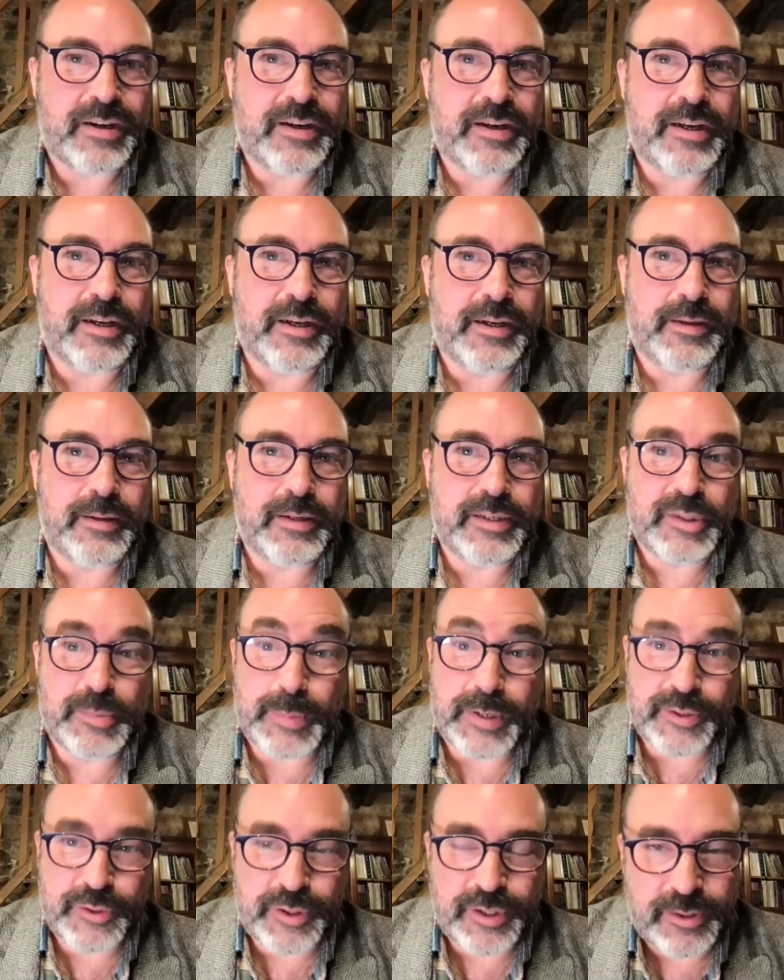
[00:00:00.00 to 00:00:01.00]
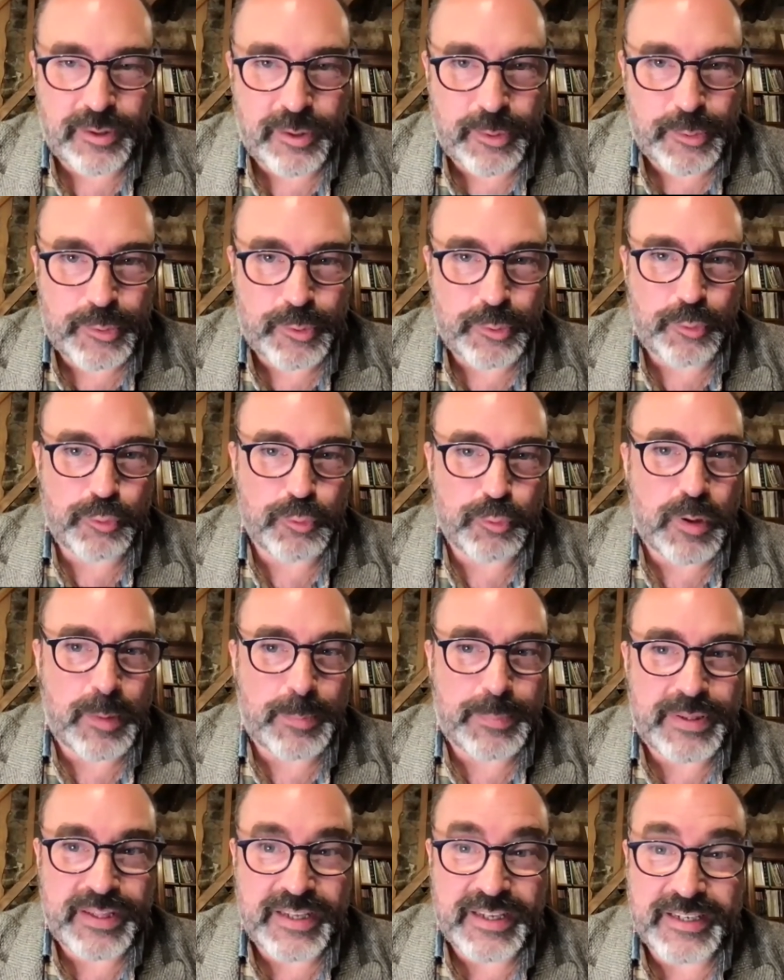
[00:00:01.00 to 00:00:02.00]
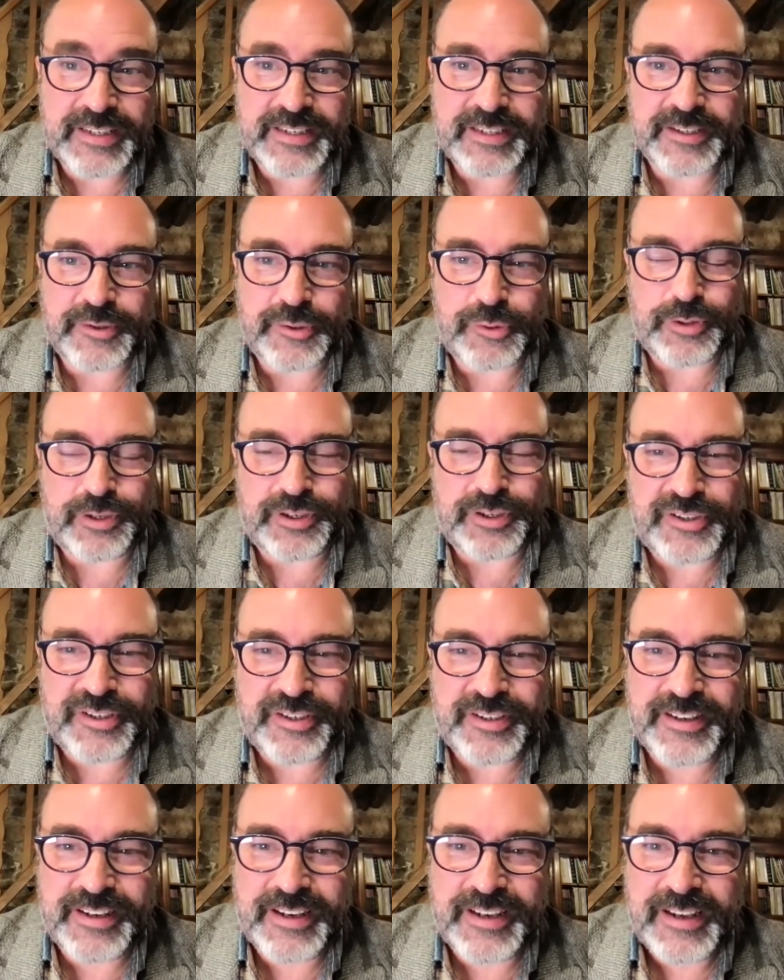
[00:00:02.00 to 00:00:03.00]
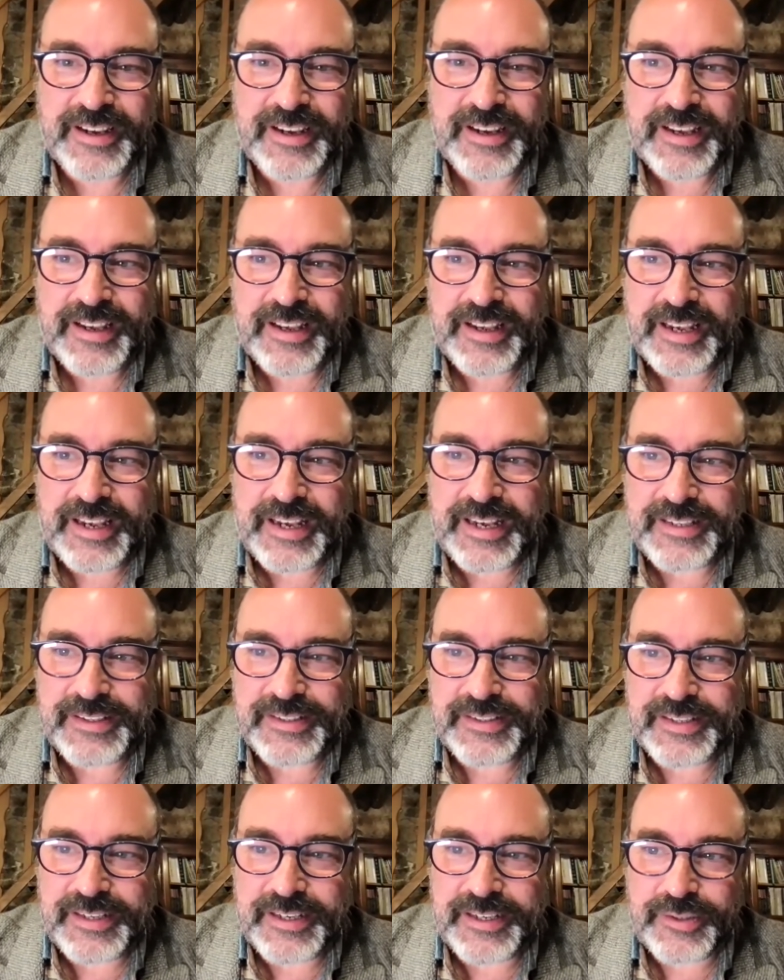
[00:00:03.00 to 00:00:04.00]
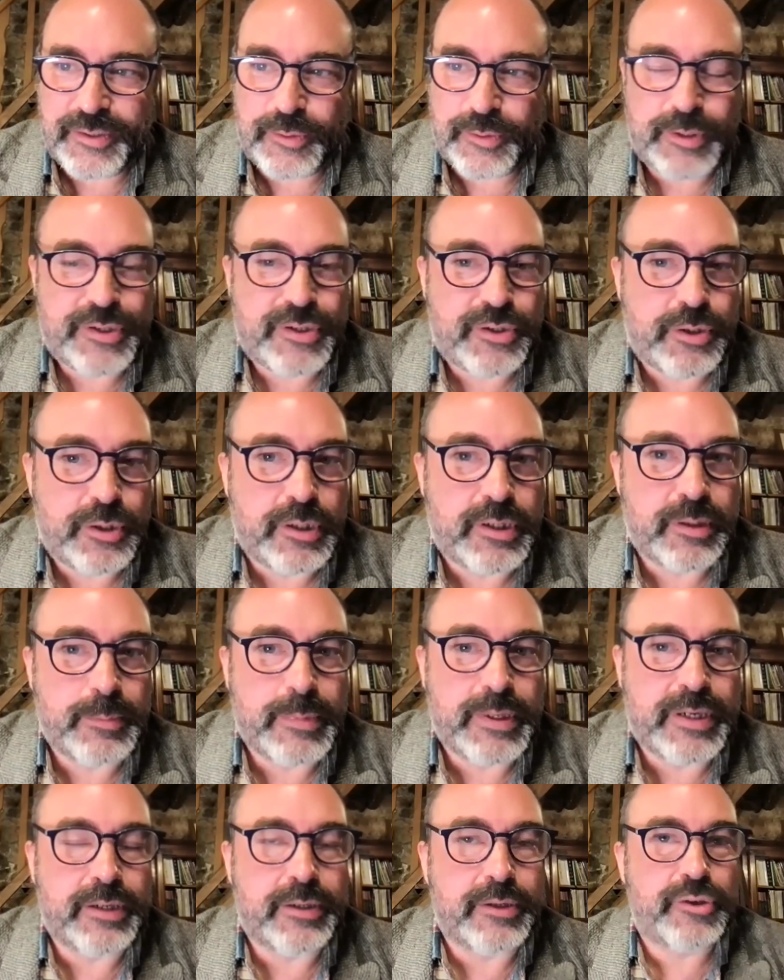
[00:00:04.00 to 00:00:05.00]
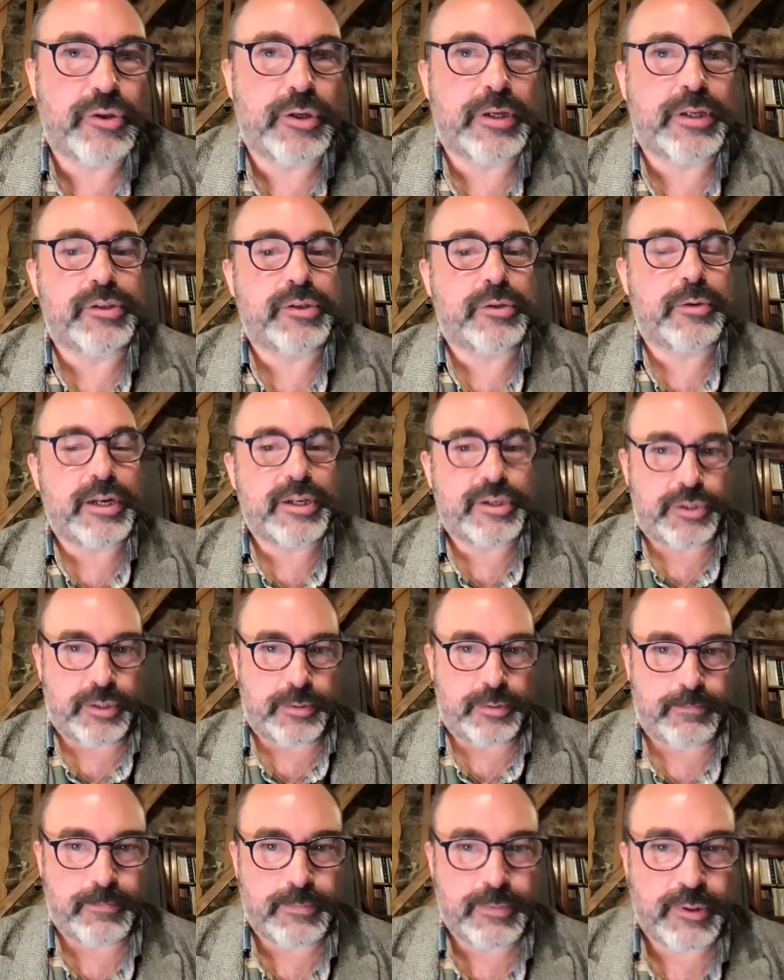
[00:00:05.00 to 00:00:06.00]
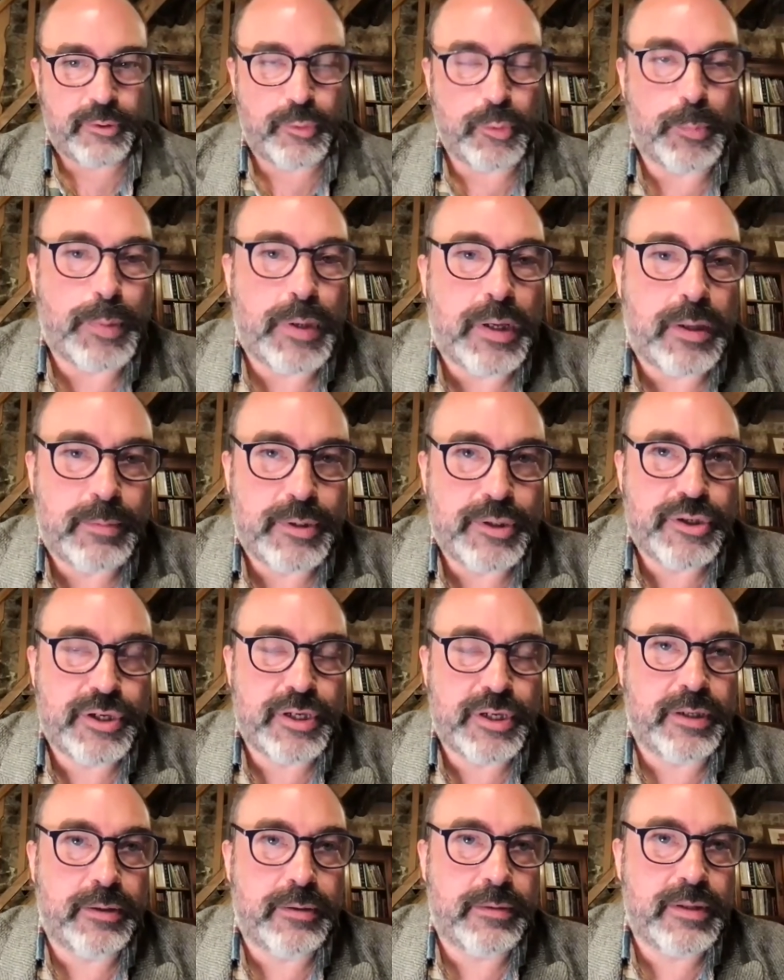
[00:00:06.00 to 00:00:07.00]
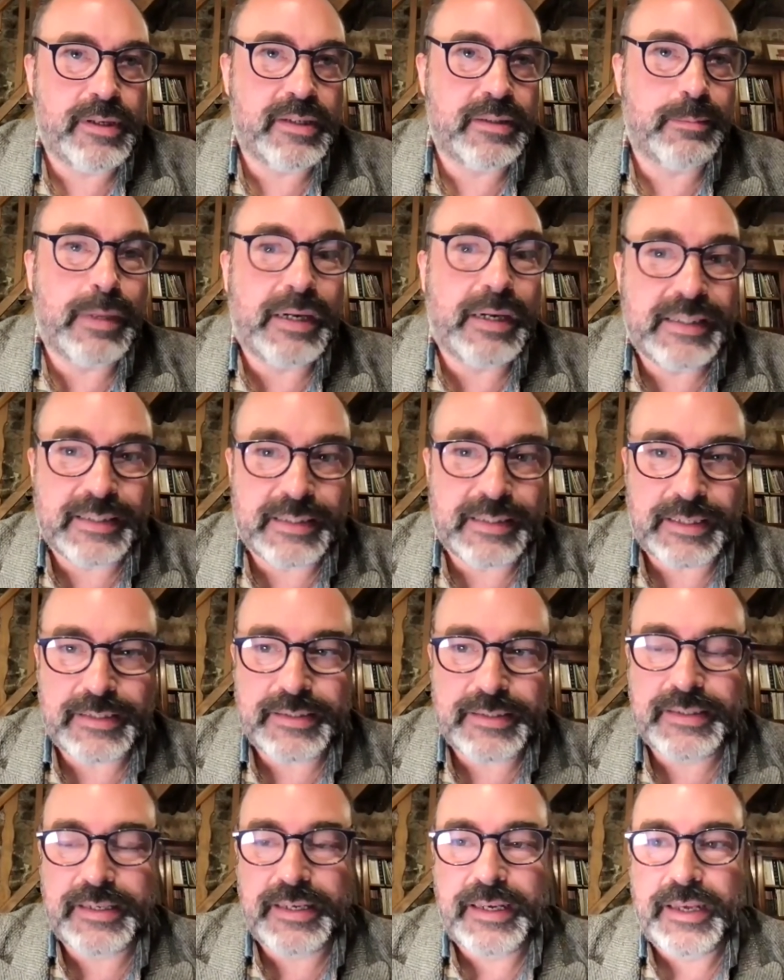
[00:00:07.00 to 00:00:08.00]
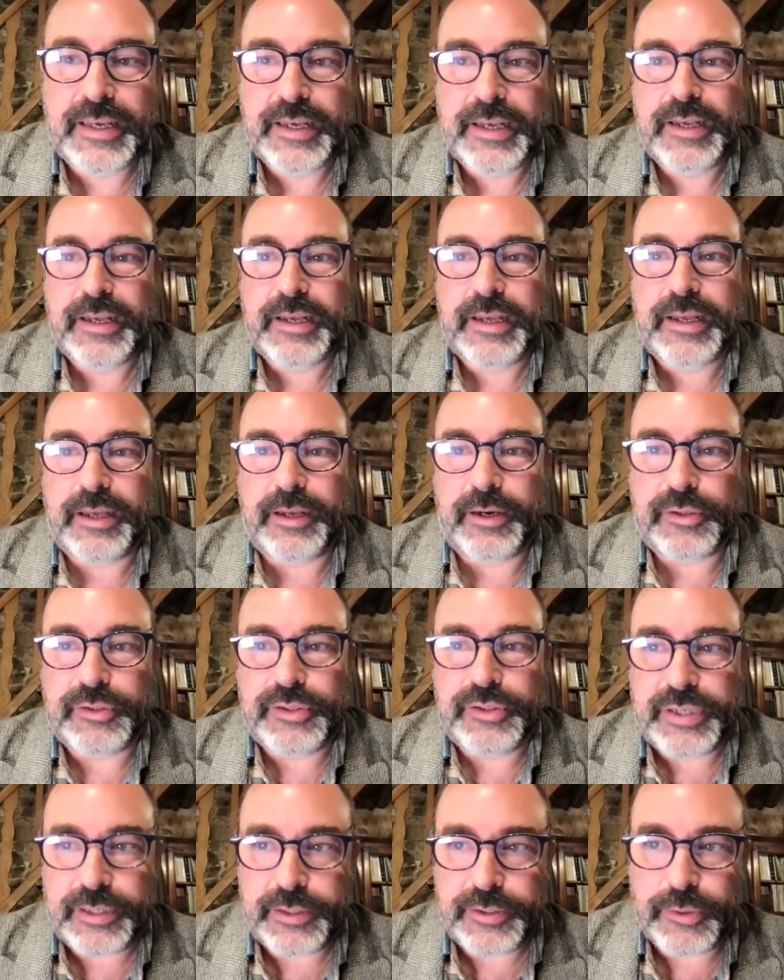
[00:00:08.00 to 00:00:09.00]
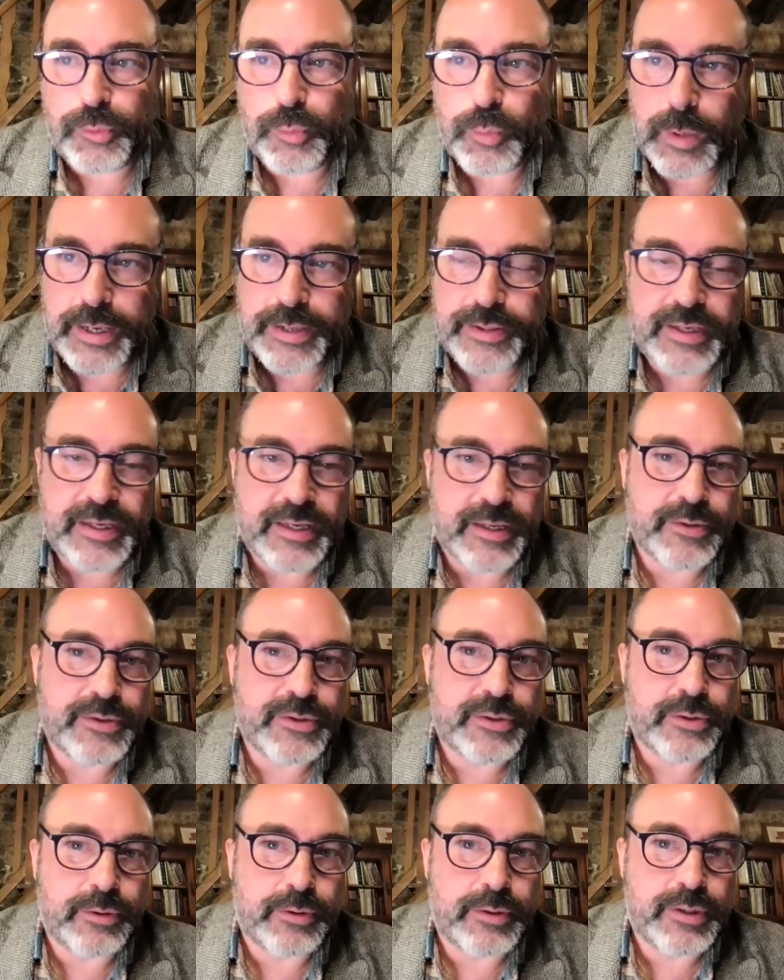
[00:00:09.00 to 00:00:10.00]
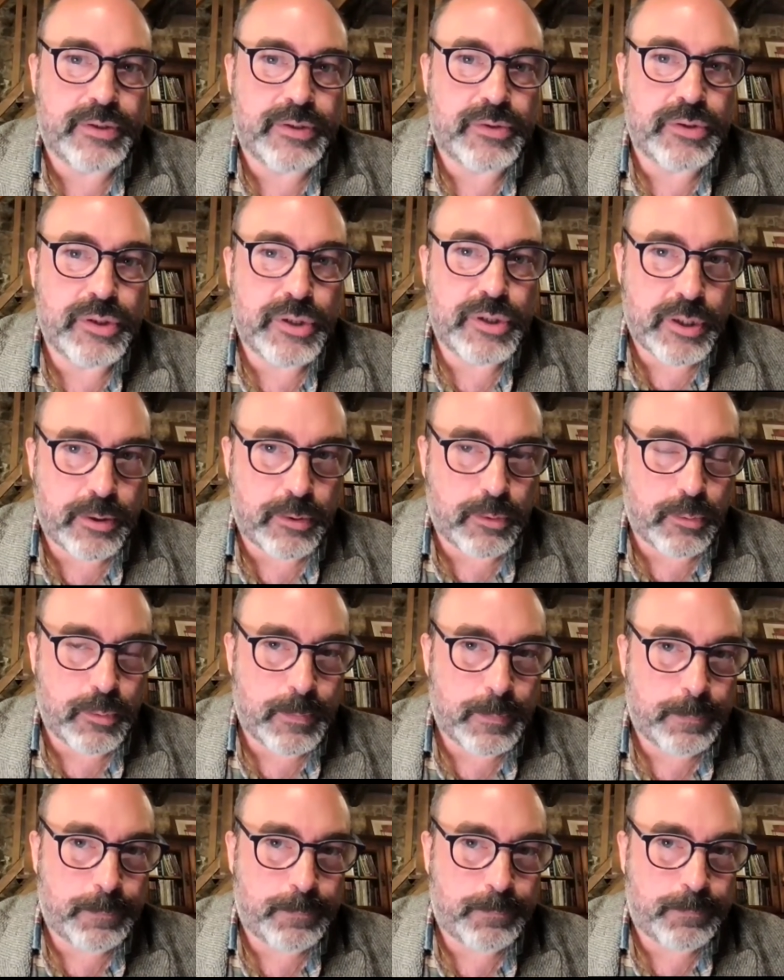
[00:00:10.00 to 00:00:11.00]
especially those who grew up in the Indian tradition, has Christian committed a transgression through publishing these mandalas? And I'll tell you why the answer is no.